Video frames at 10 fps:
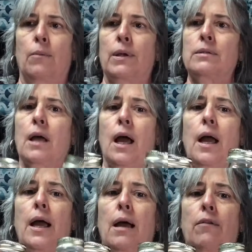Because
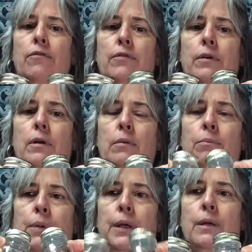I have
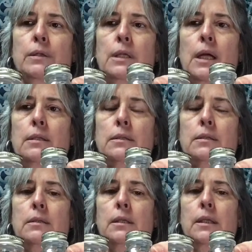bigger
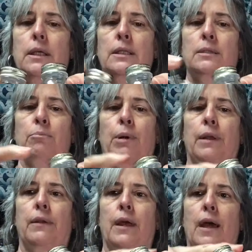sets than these,
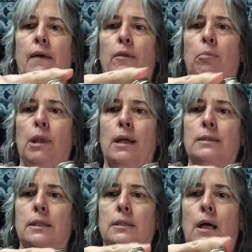but they had the
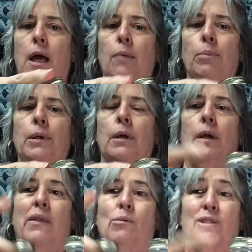plastic top.
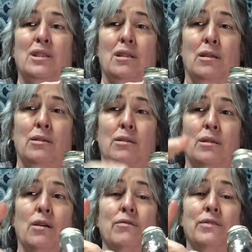They were sitting on the
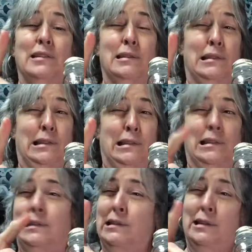stove.
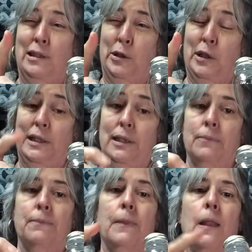Not a good
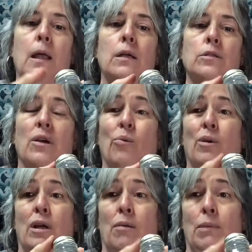idea. So
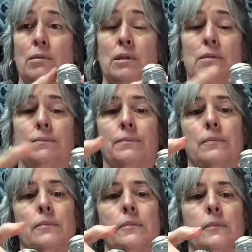one got melted
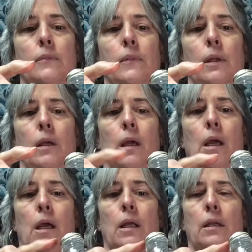
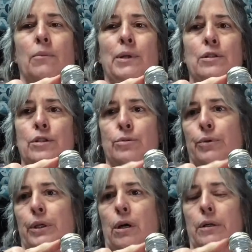and I mean, it's just
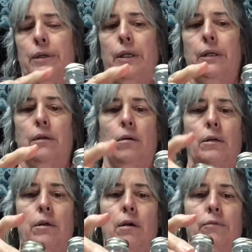really hard to get it on
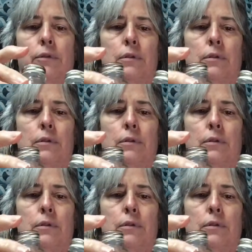and off.